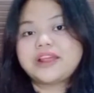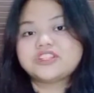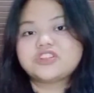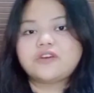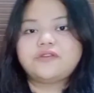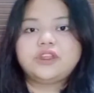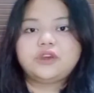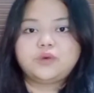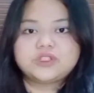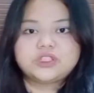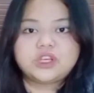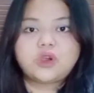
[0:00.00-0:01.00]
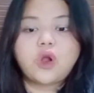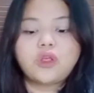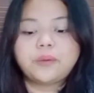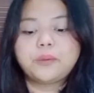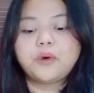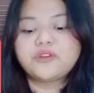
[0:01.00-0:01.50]
of linguistics called
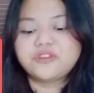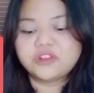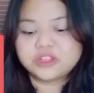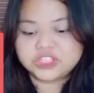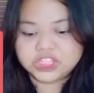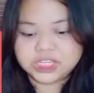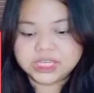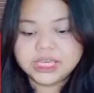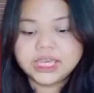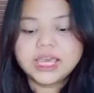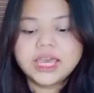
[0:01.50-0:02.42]
morphology